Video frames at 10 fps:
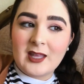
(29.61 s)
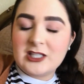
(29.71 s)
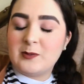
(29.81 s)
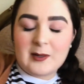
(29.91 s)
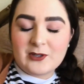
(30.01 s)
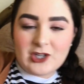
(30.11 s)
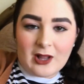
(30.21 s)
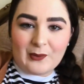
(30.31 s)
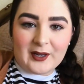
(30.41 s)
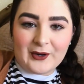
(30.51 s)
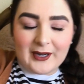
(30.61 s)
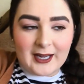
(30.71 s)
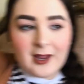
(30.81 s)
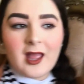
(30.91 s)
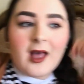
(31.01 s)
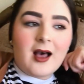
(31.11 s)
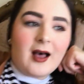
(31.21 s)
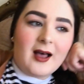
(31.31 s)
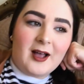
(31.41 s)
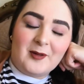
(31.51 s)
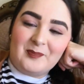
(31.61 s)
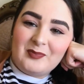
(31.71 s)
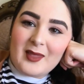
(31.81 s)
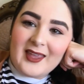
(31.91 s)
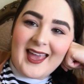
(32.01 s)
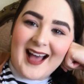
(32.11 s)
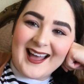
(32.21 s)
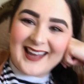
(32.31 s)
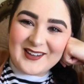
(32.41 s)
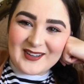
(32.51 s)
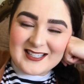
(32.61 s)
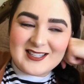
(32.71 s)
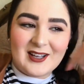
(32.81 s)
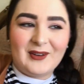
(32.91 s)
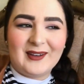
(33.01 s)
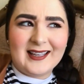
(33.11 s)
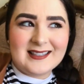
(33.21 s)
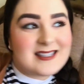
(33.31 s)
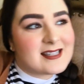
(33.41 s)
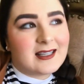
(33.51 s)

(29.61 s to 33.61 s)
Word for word: It's pretty much Halloween already. Um, yeah, anyway, so it's,